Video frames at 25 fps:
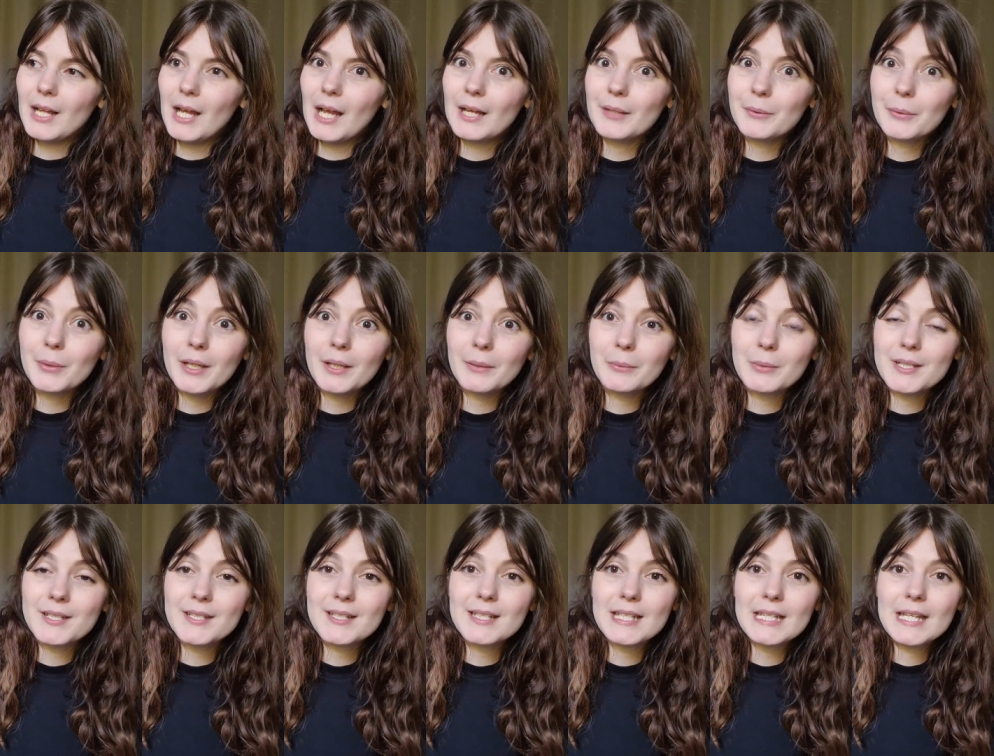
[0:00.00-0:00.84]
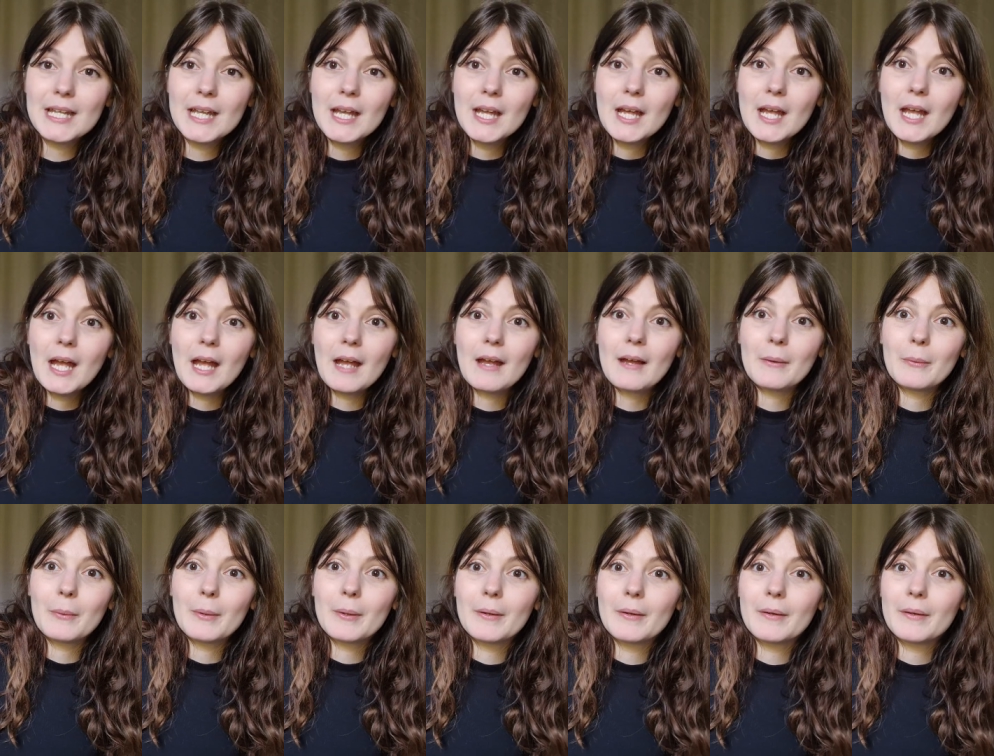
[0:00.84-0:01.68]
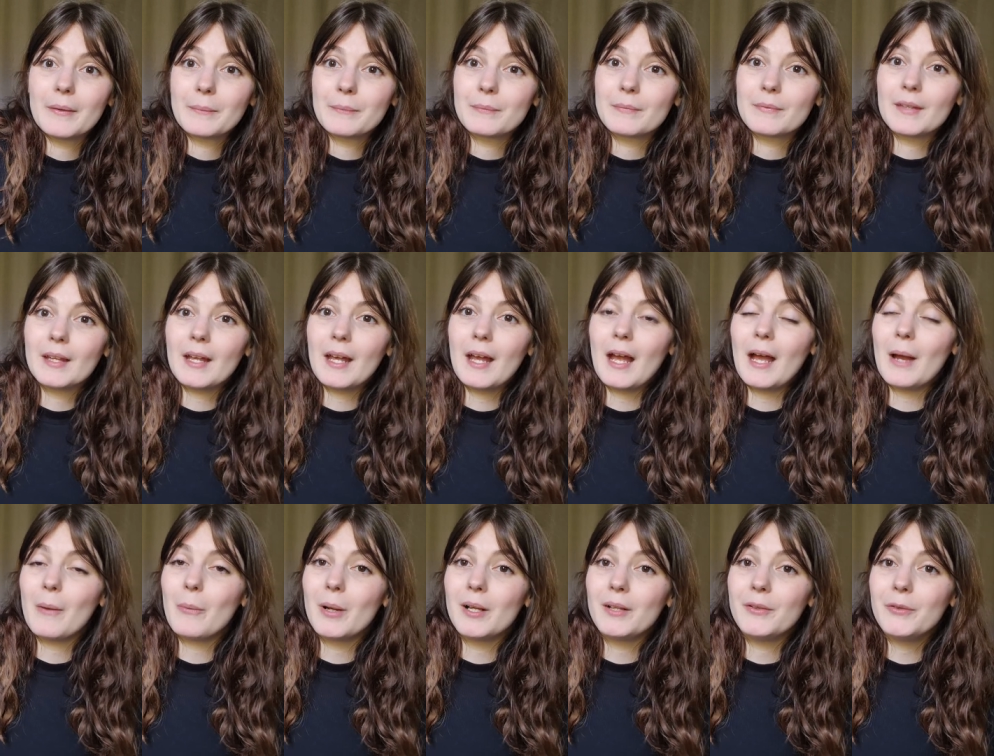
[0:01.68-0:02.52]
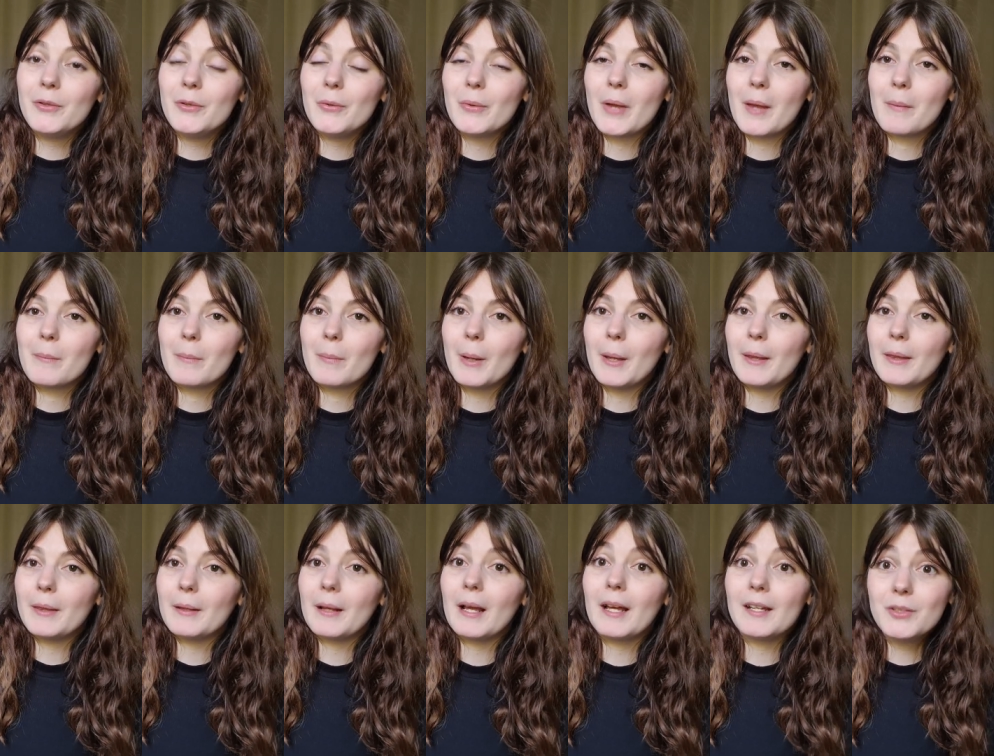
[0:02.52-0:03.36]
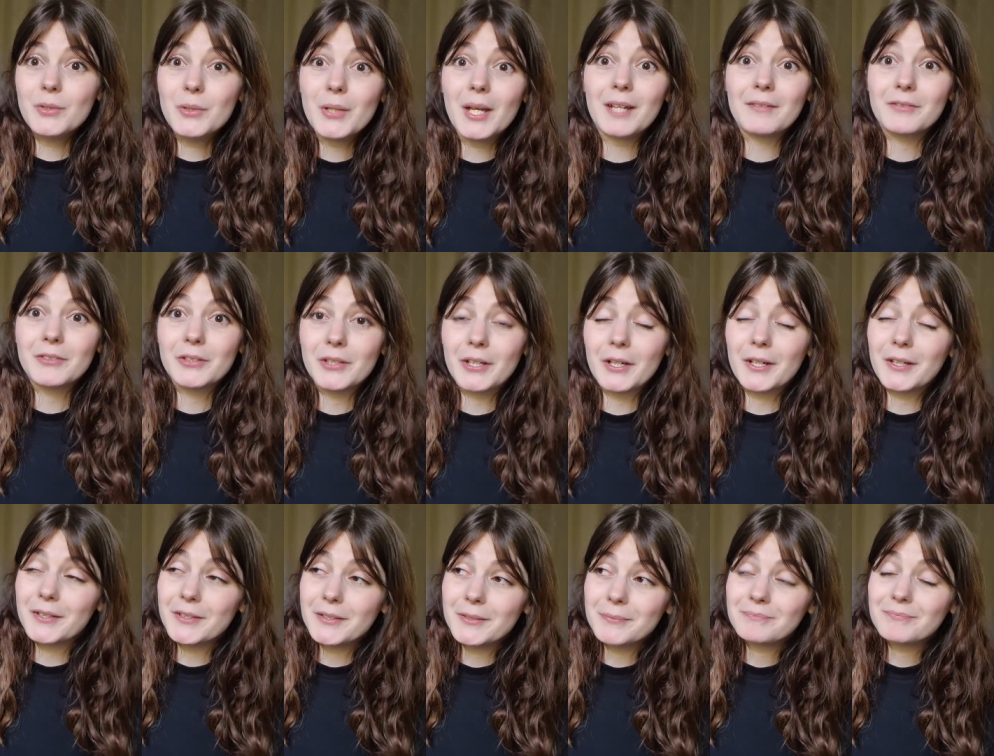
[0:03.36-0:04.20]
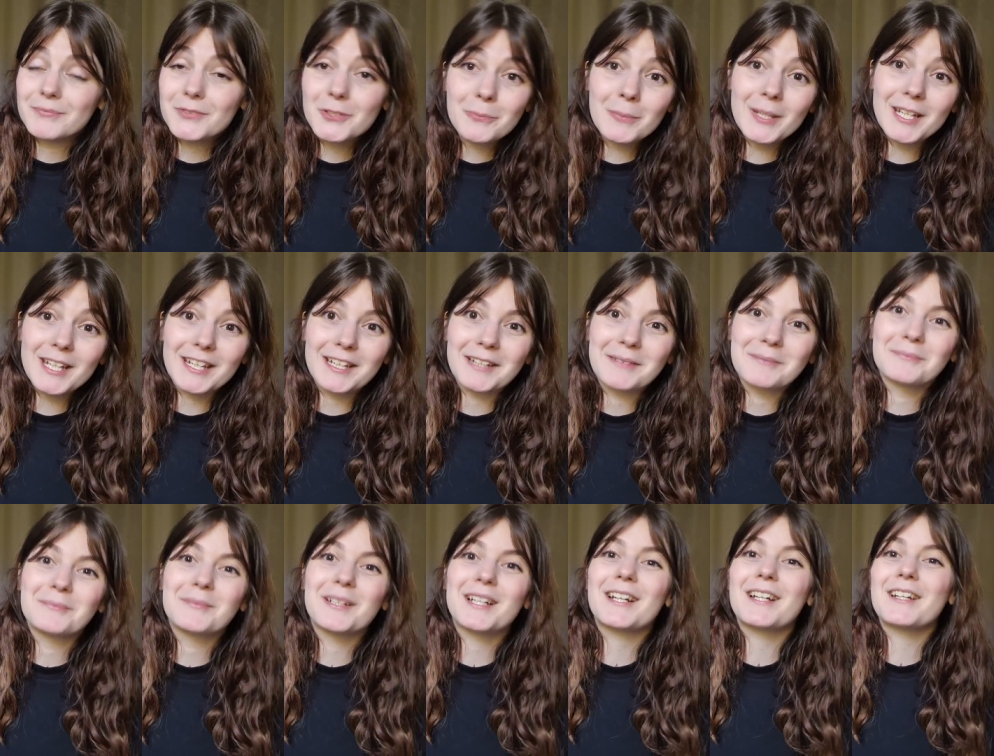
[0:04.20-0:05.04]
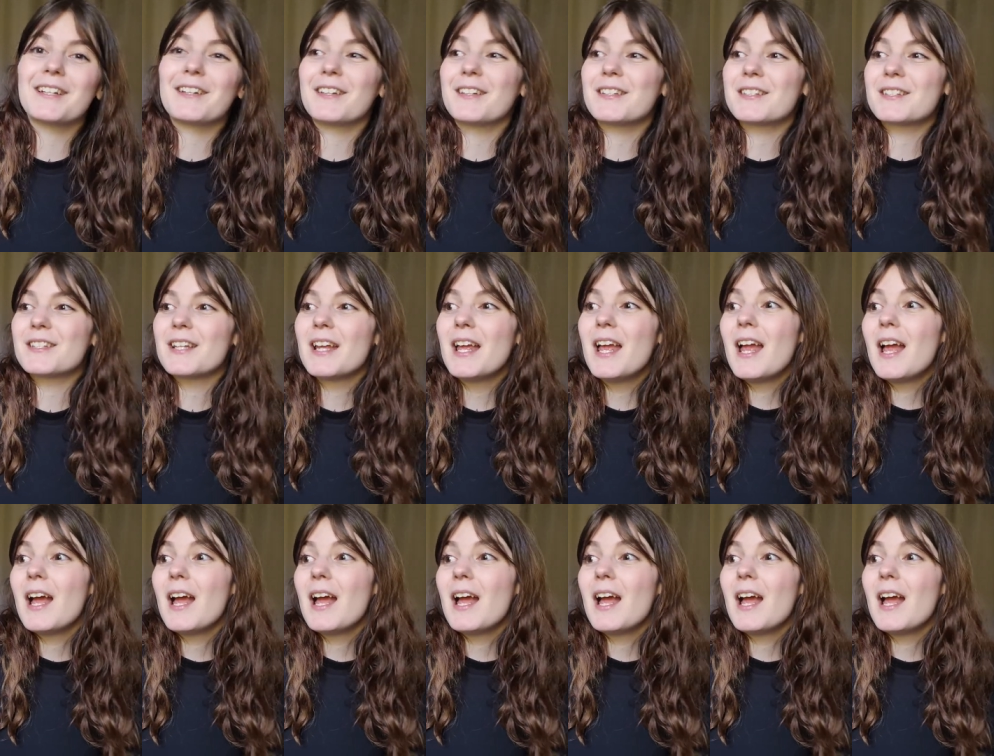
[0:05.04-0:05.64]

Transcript: I will see how I'll do it, but I do have the yarn to make it because